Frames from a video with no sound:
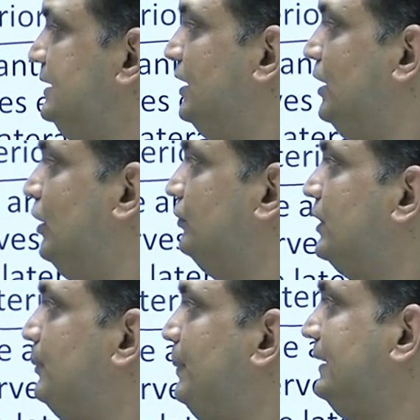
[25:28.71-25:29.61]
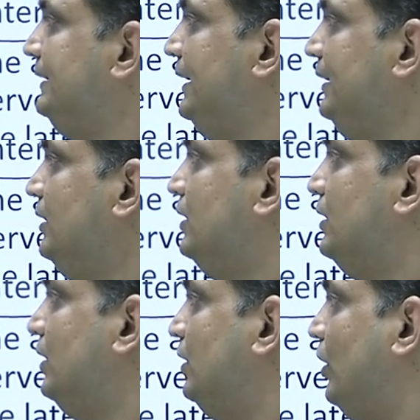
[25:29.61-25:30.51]
see the nerves are passing
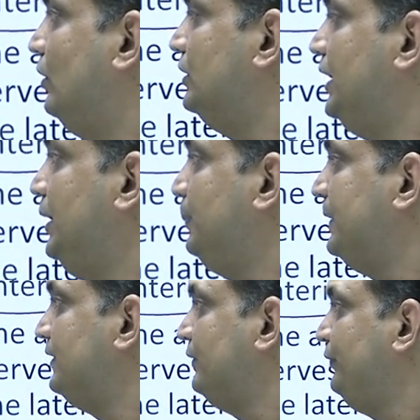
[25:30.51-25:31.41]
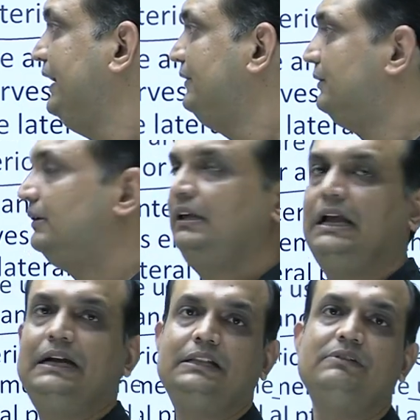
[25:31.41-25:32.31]
on the deeper surface
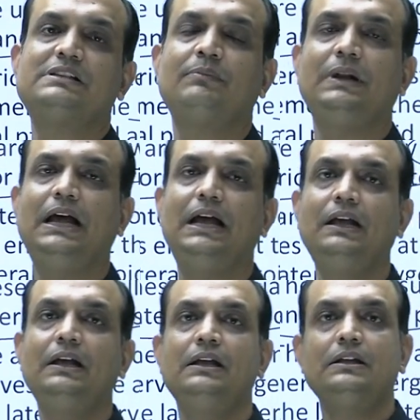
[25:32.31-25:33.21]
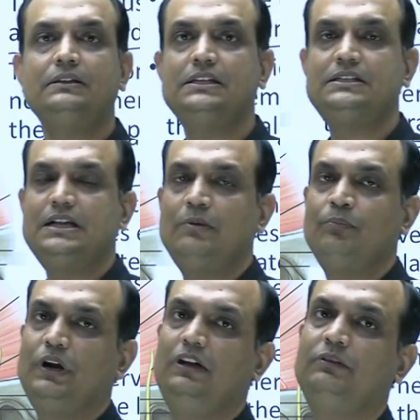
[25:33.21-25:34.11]
and they will supply this
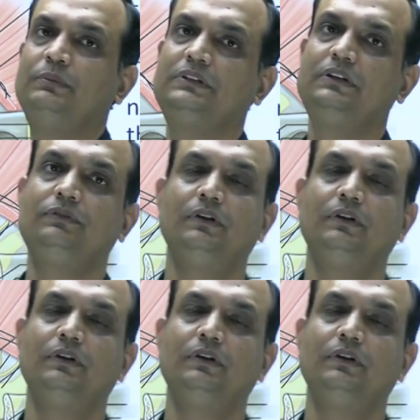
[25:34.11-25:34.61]
temporalis muscle